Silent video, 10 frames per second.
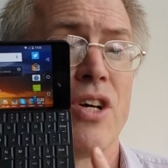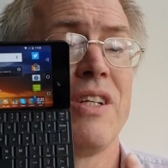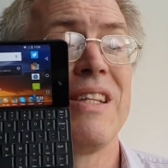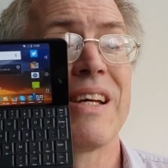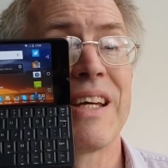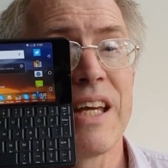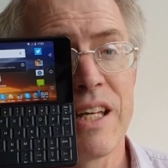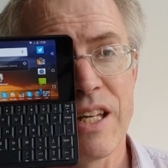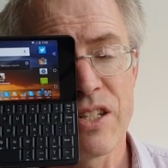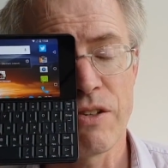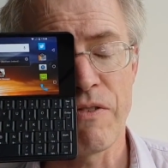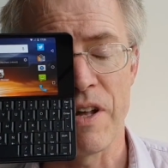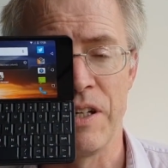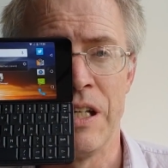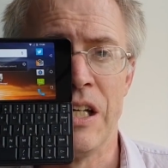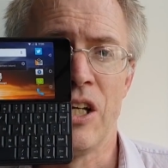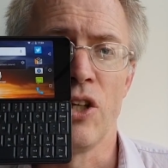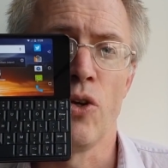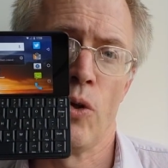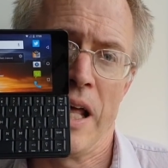certainly the geekiest fun
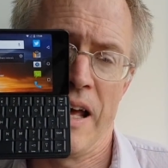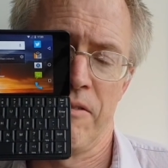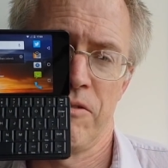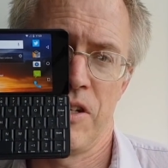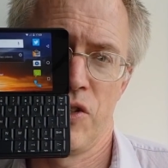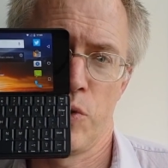you'll have in